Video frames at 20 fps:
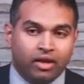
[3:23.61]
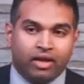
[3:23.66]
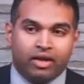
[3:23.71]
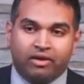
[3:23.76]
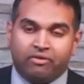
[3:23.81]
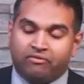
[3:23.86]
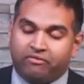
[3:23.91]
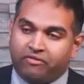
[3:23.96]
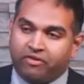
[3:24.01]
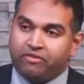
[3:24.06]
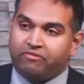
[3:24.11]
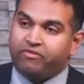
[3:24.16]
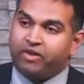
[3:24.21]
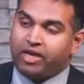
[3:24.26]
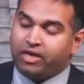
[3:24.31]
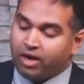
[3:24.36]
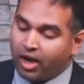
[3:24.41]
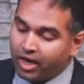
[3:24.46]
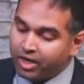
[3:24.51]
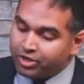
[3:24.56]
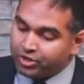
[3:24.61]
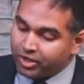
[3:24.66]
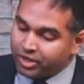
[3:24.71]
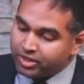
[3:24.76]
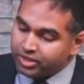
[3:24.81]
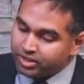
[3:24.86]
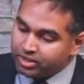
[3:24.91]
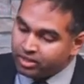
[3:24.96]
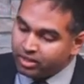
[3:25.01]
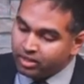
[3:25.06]
In
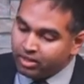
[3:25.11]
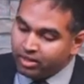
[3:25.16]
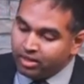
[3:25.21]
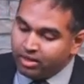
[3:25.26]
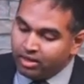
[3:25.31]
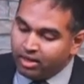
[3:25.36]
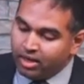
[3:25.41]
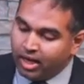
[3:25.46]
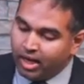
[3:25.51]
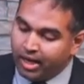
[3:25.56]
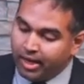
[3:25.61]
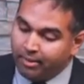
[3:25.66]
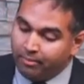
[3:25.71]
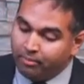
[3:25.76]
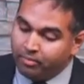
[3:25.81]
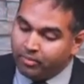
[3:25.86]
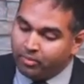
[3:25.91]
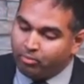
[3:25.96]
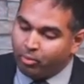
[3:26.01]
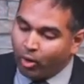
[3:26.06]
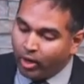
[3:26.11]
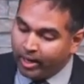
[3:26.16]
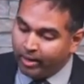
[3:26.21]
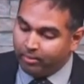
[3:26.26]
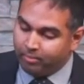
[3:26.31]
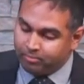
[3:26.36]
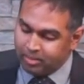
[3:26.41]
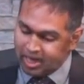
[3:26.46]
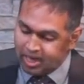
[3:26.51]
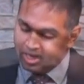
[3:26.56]
1500s, um,
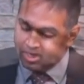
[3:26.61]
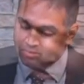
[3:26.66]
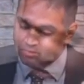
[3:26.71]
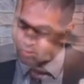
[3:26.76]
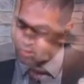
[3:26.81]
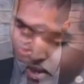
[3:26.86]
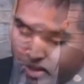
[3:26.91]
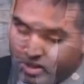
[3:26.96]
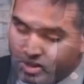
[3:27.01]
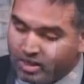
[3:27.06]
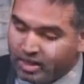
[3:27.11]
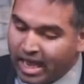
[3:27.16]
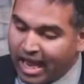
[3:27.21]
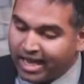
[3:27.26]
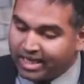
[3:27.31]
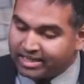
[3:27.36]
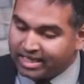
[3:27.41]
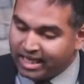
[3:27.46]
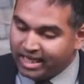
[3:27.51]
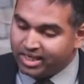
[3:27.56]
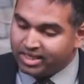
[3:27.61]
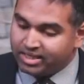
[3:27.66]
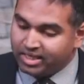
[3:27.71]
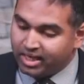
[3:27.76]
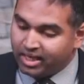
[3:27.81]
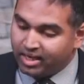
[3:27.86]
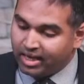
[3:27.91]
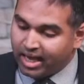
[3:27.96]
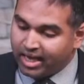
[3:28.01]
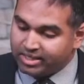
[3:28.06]
paint wasn't as
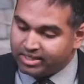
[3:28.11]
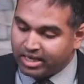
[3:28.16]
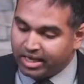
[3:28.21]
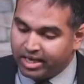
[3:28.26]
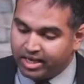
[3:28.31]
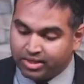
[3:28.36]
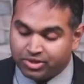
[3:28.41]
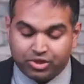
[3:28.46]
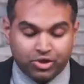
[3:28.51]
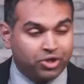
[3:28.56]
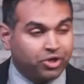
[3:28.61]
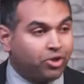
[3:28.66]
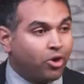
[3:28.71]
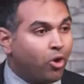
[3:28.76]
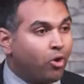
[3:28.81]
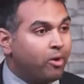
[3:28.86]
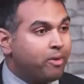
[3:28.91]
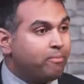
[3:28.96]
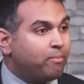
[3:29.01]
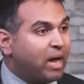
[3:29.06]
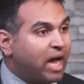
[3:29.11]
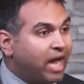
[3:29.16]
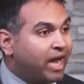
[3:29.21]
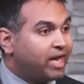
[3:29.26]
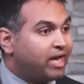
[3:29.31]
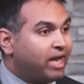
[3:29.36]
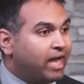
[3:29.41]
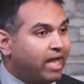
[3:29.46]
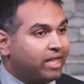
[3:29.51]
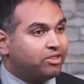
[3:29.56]
easy as it is to go and buy
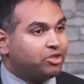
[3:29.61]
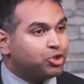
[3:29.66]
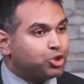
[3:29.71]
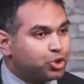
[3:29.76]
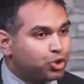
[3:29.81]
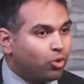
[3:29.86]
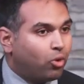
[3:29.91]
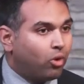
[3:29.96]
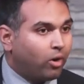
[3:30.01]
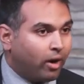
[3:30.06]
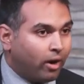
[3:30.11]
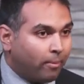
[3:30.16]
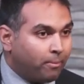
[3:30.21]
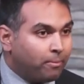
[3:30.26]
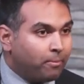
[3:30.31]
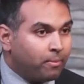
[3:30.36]
at the store.